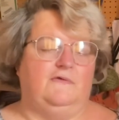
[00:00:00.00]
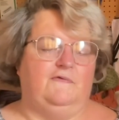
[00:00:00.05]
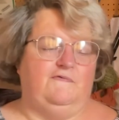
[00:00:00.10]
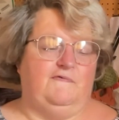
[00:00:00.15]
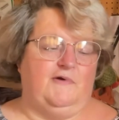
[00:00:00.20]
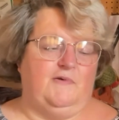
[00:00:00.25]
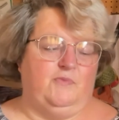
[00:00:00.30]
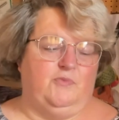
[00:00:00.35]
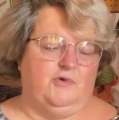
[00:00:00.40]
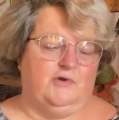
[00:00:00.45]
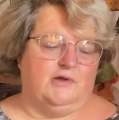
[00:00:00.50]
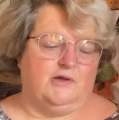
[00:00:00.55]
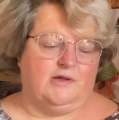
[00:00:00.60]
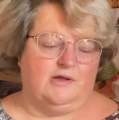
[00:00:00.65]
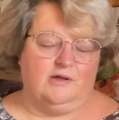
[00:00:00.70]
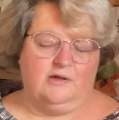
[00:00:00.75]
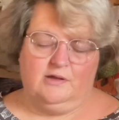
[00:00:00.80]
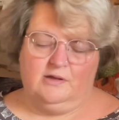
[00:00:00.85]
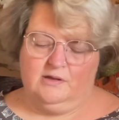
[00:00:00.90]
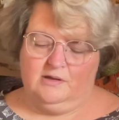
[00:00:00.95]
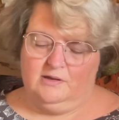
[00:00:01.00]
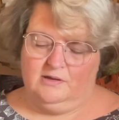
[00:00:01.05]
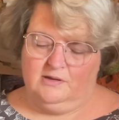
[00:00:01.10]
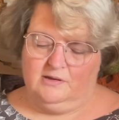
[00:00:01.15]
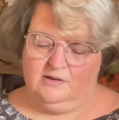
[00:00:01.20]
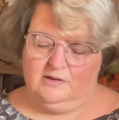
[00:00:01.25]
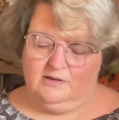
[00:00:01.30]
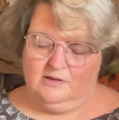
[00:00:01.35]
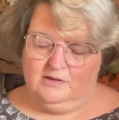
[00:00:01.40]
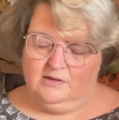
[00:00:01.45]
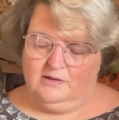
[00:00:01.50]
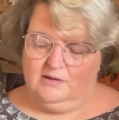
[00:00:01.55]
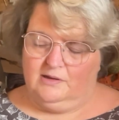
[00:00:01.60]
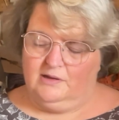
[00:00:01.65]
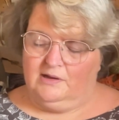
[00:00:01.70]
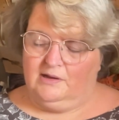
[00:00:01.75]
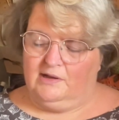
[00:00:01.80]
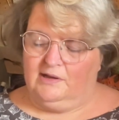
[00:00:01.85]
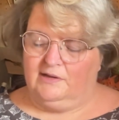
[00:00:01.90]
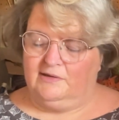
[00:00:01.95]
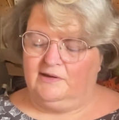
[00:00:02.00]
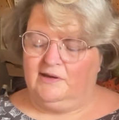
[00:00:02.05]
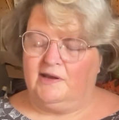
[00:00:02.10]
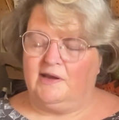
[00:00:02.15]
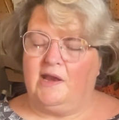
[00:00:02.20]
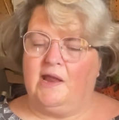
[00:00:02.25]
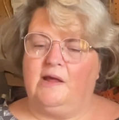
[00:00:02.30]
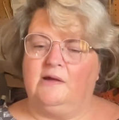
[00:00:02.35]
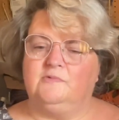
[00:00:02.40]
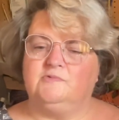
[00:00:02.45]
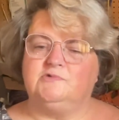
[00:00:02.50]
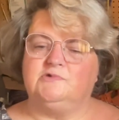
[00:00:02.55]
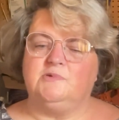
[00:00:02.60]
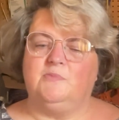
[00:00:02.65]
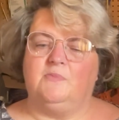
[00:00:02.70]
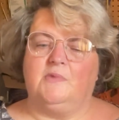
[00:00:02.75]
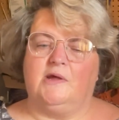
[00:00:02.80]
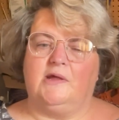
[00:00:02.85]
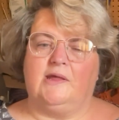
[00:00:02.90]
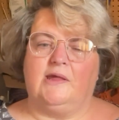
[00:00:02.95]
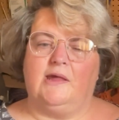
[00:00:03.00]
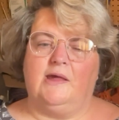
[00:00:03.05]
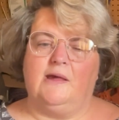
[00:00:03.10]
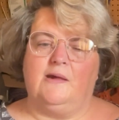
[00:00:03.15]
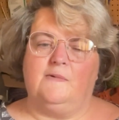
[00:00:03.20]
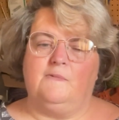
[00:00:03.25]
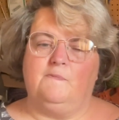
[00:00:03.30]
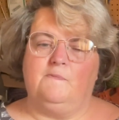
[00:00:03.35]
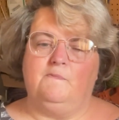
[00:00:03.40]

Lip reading: fabric and then how to make it.